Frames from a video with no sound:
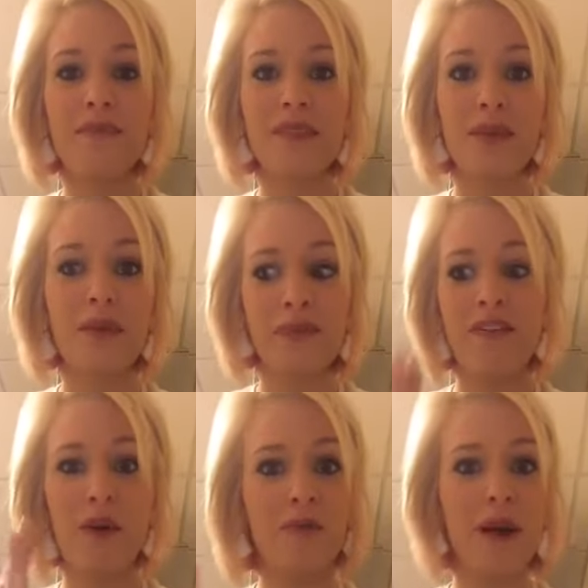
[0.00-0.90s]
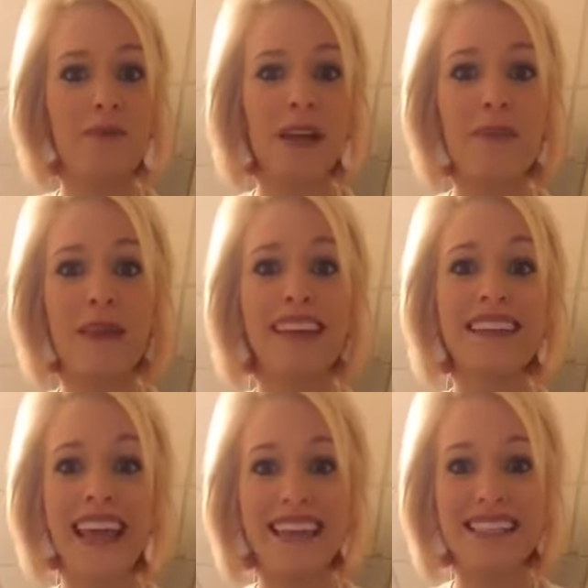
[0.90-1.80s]
with my phone propped up in
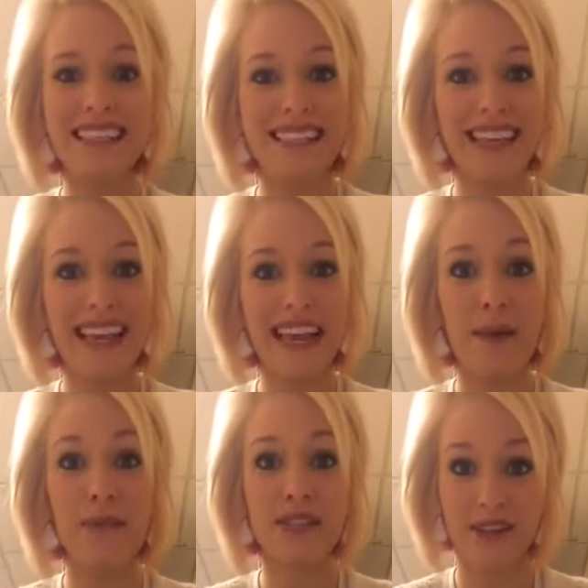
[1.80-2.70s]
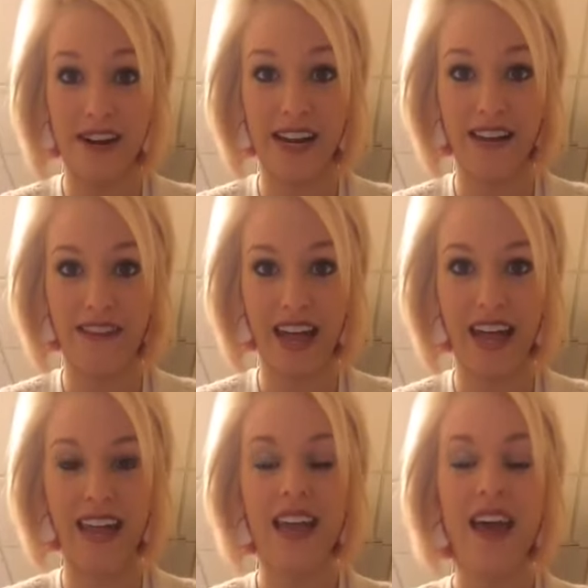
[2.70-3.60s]
Kansas City, Missouri,
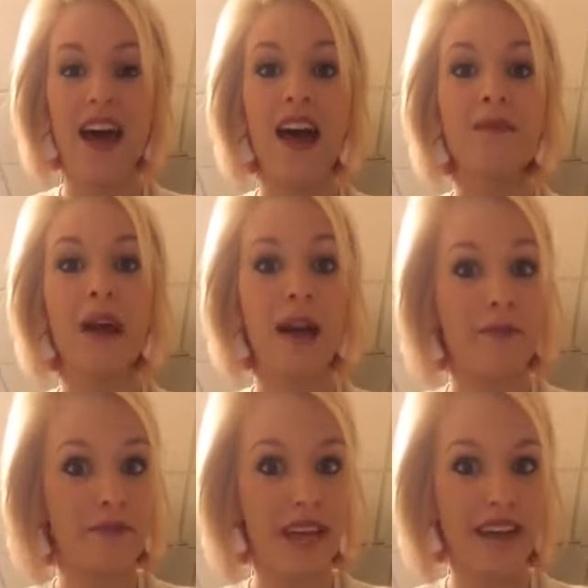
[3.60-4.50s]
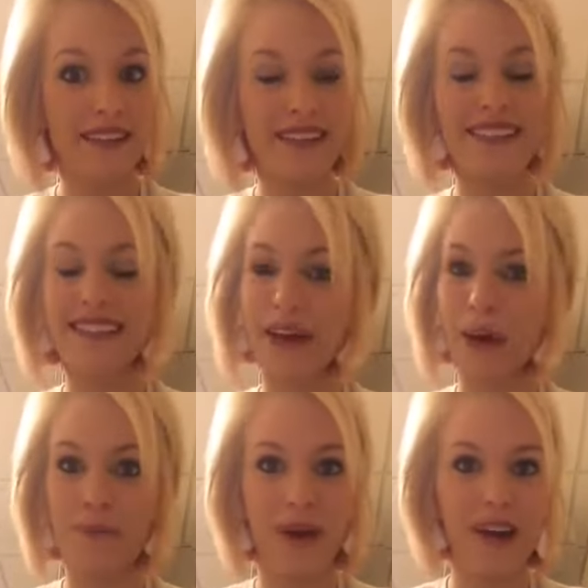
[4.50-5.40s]
okay? I'm from Texas, so
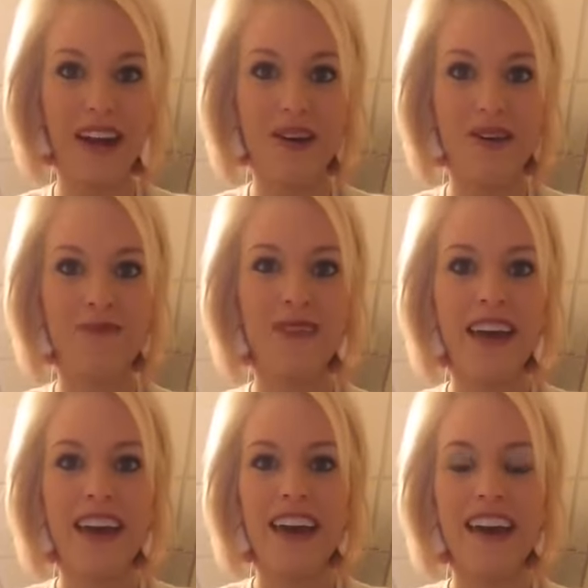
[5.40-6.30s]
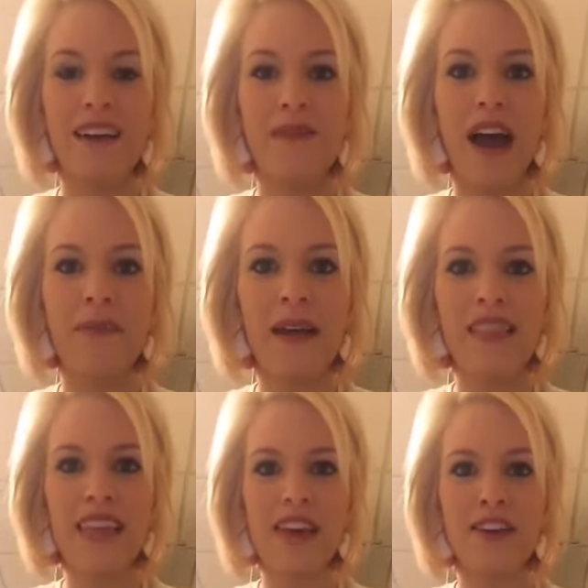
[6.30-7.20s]
I'm not at home. I'm at
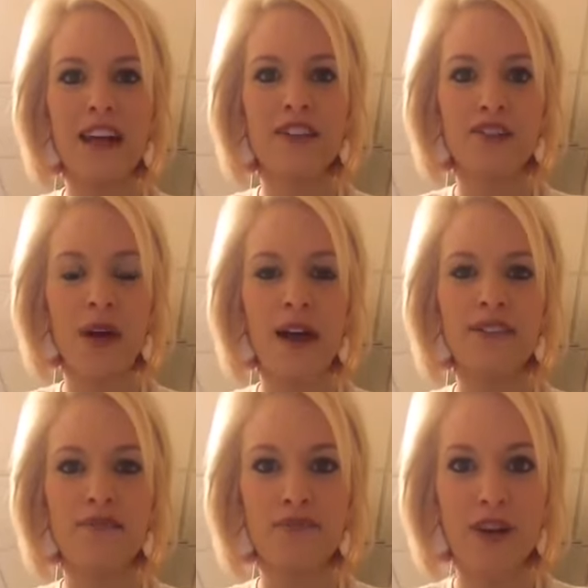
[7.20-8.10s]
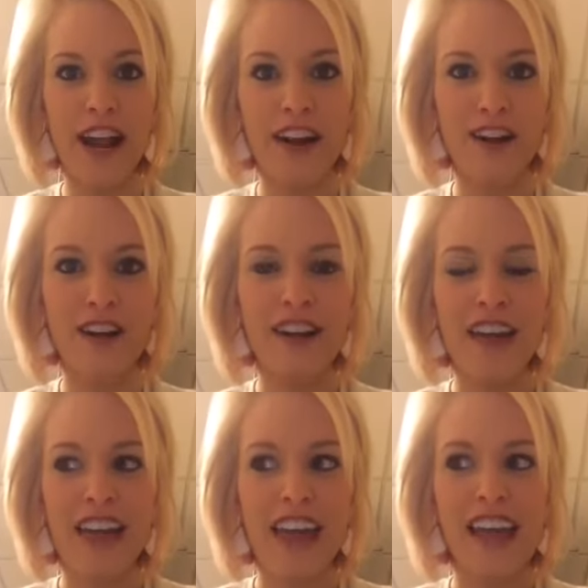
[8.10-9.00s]
the International House of Prayer,
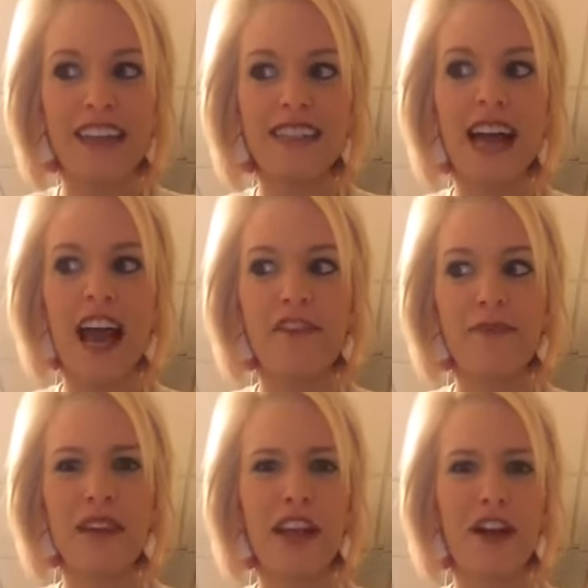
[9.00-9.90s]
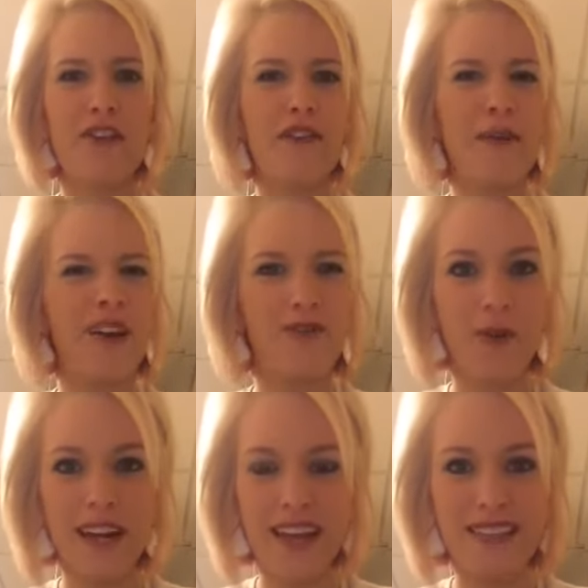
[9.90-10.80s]
and I've been here for about 4
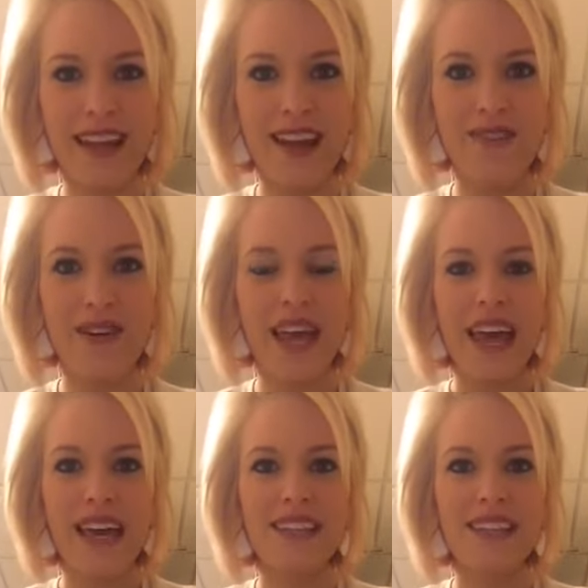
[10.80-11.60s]
days now, and